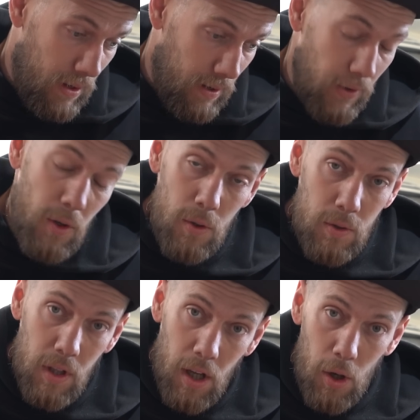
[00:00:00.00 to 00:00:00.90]
if you
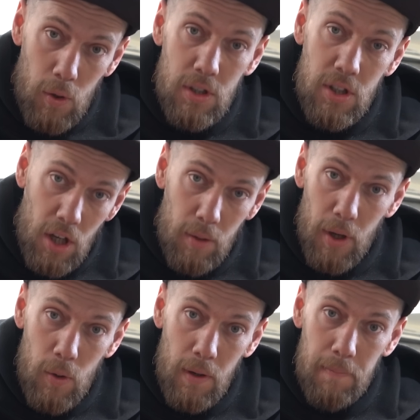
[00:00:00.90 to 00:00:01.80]
use the code
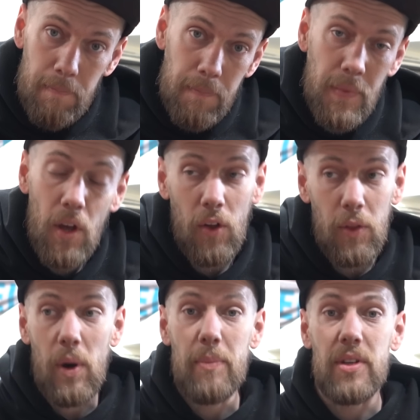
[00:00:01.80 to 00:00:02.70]
TURBO on
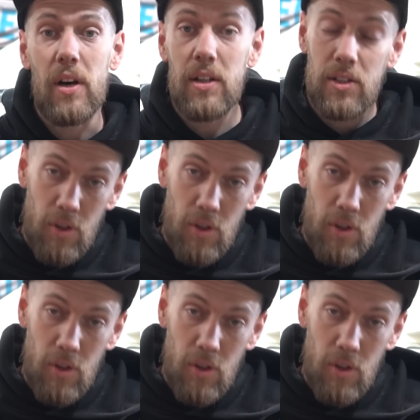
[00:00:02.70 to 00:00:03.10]
the website,